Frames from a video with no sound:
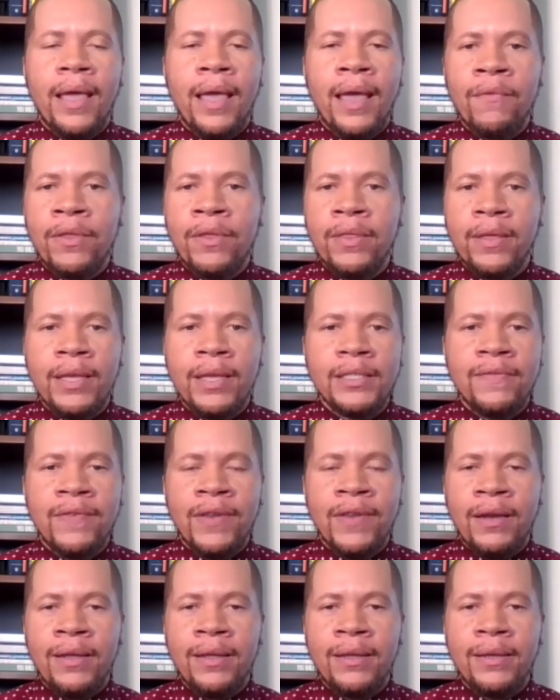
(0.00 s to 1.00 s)
Everything's
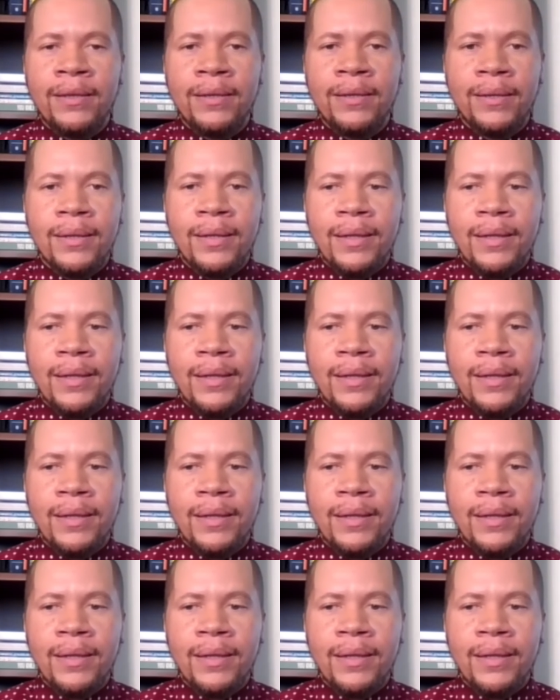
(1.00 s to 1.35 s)
flooded.